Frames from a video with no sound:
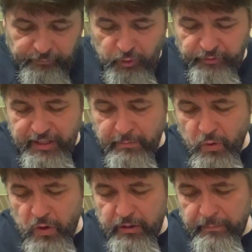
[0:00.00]
What do you reckon,
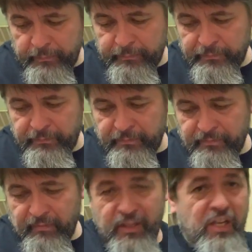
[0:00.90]
Morg?
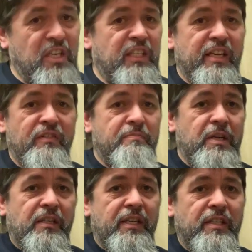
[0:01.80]
Don't give her
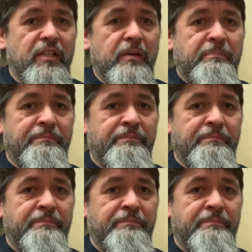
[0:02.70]
monkeys.